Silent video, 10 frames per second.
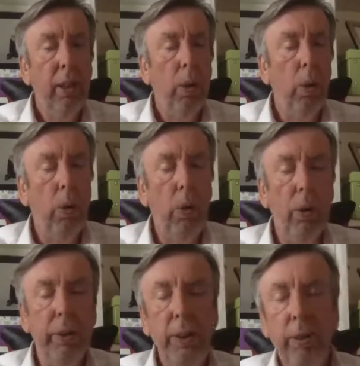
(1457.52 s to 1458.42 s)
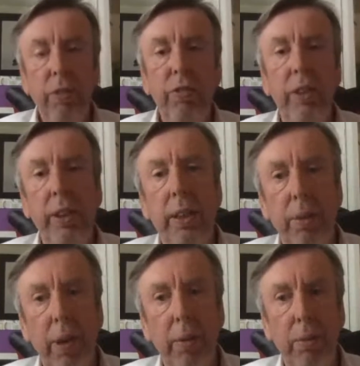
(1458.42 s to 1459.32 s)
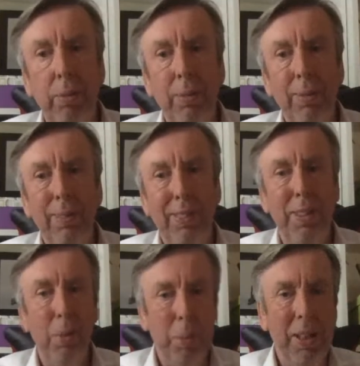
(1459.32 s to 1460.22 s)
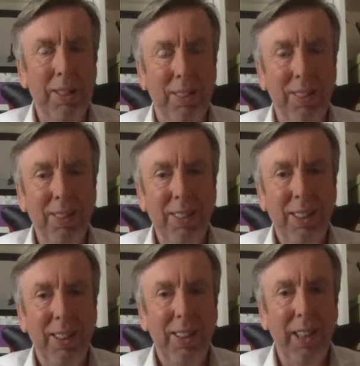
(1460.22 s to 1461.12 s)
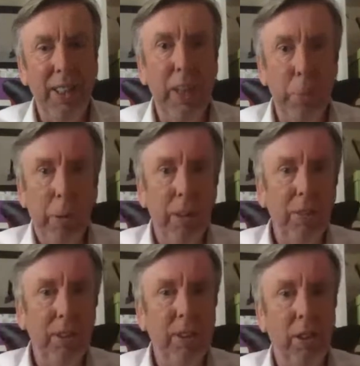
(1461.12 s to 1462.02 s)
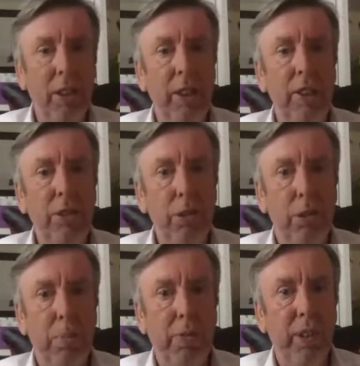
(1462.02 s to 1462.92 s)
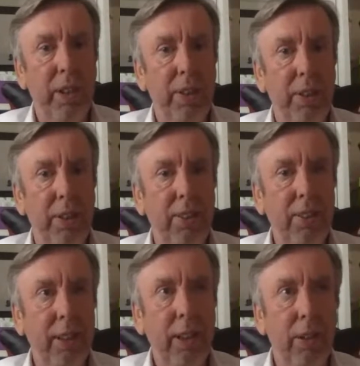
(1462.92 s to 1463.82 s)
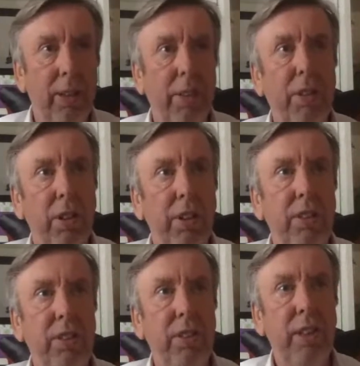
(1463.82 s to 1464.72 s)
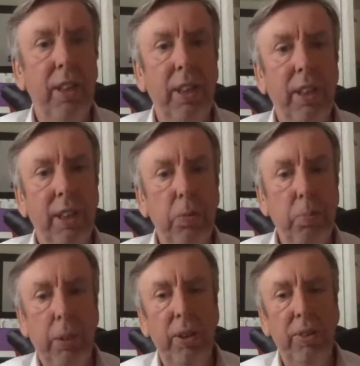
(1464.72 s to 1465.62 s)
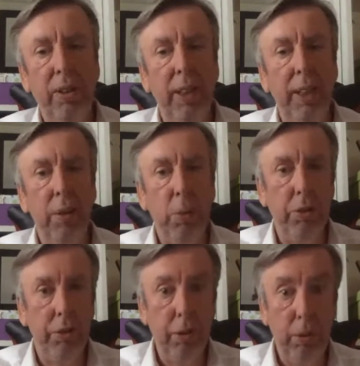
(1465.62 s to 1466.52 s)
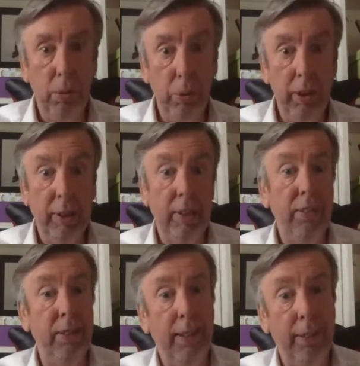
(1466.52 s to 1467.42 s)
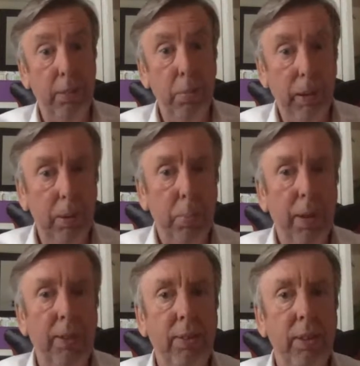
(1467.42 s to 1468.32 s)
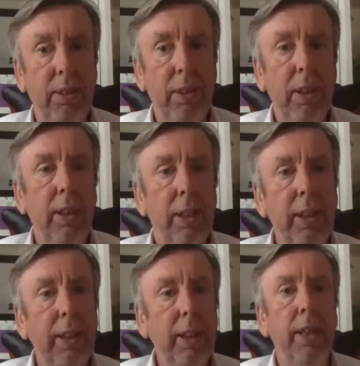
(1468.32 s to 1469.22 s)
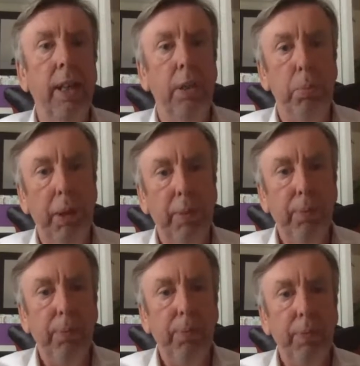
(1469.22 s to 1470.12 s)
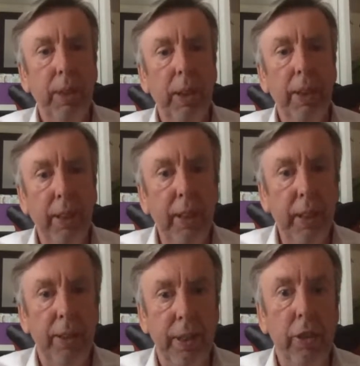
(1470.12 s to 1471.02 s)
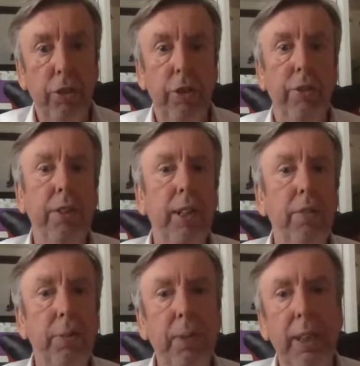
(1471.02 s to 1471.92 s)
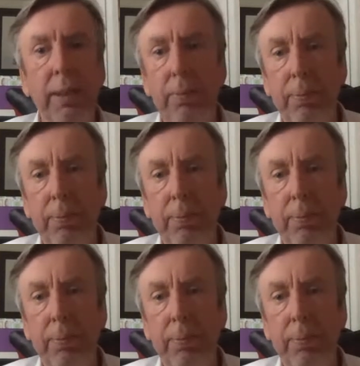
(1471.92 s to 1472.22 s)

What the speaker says: Or you can find your own apprentice and then approach the college or provider and say, look, I've got this person here who wants to work in this sector, be an apprentice. Can you help me? And then they'll work out from there.